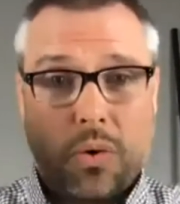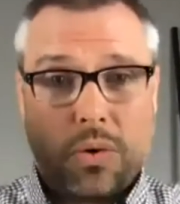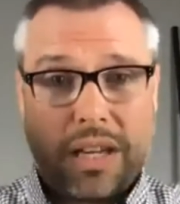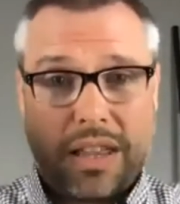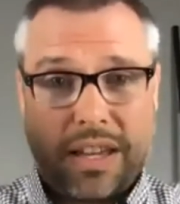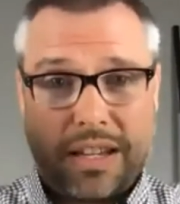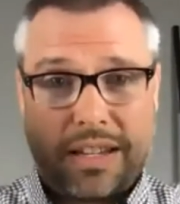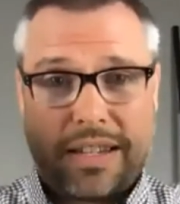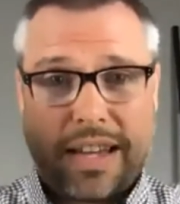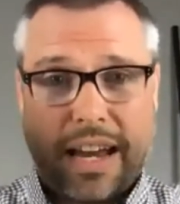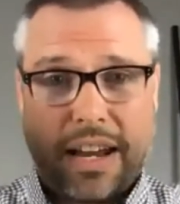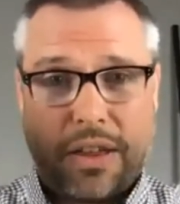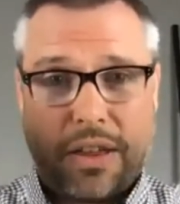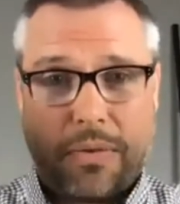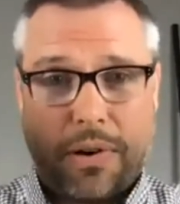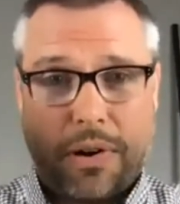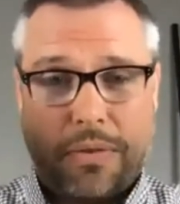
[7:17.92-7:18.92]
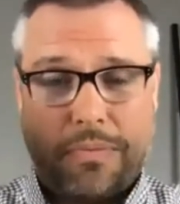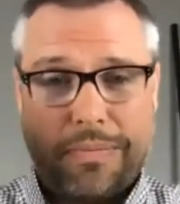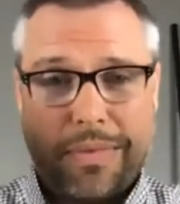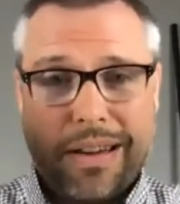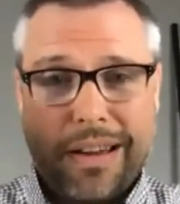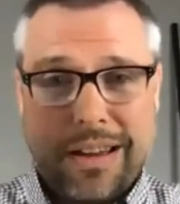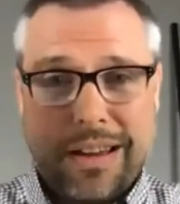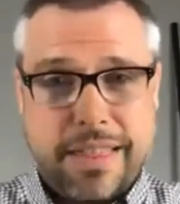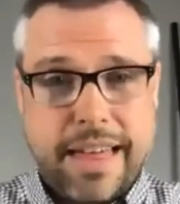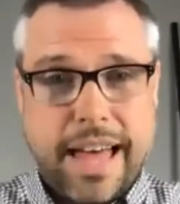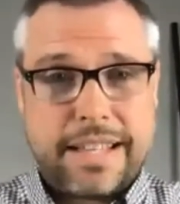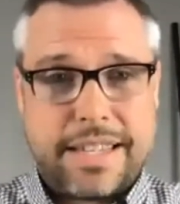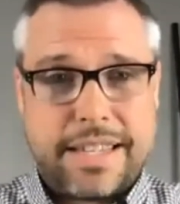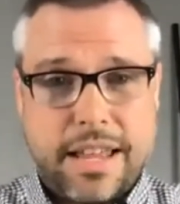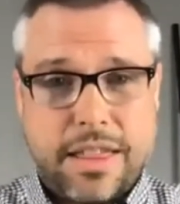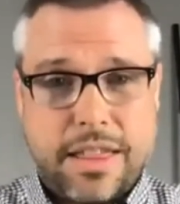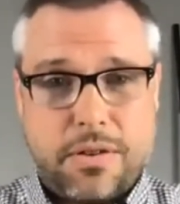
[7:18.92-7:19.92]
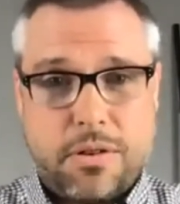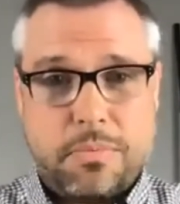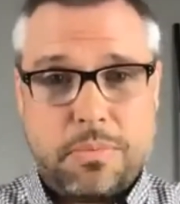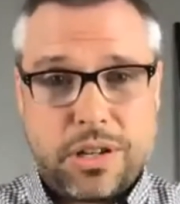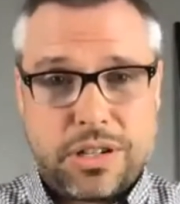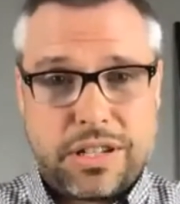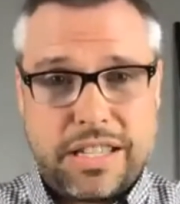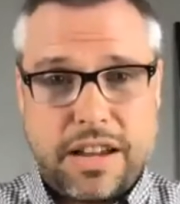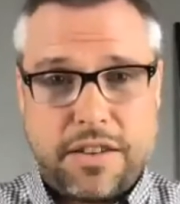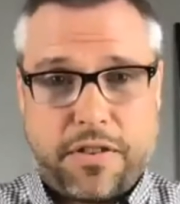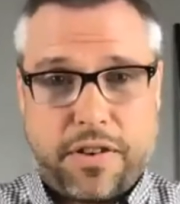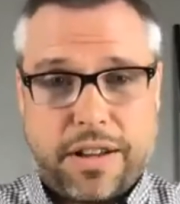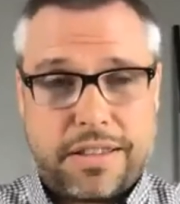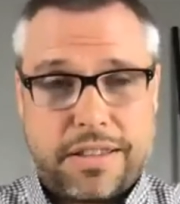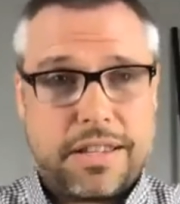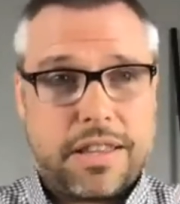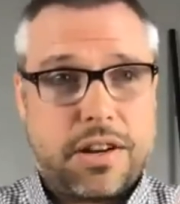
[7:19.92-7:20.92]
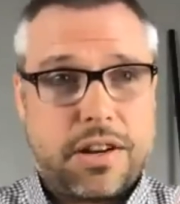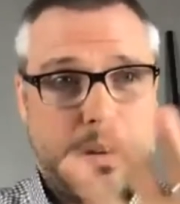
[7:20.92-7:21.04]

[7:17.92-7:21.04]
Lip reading: this side of the room. That side of the room looks different. There's a